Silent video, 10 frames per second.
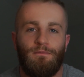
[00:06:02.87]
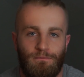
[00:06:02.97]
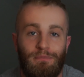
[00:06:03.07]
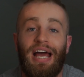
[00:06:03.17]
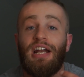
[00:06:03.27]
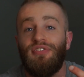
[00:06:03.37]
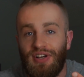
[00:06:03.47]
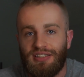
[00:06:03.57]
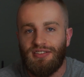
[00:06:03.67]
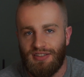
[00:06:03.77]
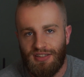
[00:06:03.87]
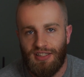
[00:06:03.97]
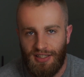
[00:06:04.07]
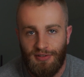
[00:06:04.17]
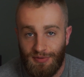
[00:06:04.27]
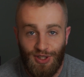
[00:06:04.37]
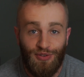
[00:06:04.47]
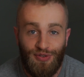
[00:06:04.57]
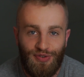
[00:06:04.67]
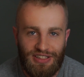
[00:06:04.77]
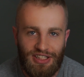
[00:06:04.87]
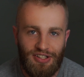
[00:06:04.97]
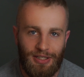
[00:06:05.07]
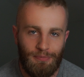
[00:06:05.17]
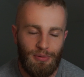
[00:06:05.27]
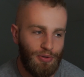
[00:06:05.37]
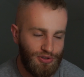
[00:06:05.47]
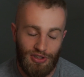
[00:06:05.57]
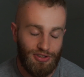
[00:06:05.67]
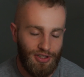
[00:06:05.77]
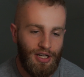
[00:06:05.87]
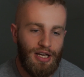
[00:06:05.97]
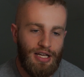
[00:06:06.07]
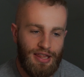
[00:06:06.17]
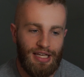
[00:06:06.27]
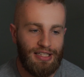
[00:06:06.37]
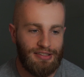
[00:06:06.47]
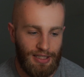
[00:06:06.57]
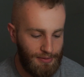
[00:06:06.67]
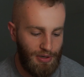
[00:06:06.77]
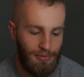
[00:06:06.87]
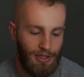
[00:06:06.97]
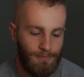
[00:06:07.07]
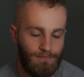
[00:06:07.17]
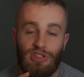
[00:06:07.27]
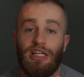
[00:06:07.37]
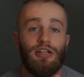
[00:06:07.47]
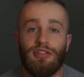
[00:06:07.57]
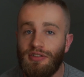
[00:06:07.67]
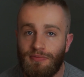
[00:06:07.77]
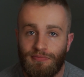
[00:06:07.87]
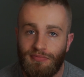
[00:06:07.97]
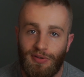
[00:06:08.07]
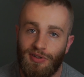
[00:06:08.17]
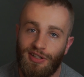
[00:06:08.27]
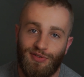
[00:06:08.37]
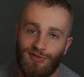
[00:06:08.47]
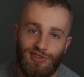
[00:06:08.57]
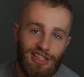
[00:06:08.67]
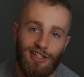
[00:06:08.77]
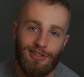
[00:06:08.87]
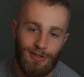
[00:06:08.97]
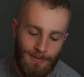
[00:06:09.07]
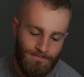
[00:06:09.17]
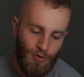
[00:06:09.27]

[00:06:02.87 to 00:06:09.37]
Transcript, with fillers: manifests himself physically in people so these are things like maybe tears the gift of tears